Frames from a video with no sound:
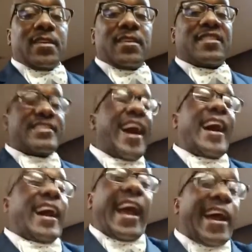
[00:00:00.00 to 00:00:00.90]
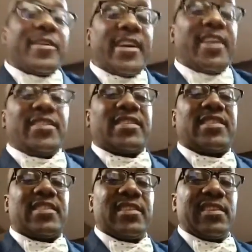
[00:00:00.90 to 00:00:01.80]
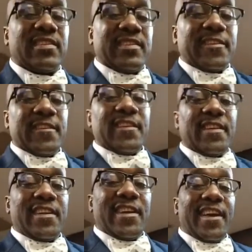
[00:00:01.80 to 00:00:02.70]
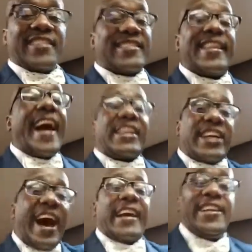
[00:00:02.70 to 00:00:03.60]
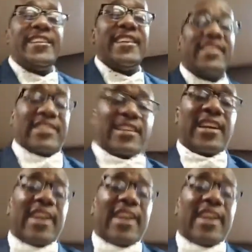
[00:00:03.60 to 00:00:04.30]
It's not arrogance. It's not cockiness.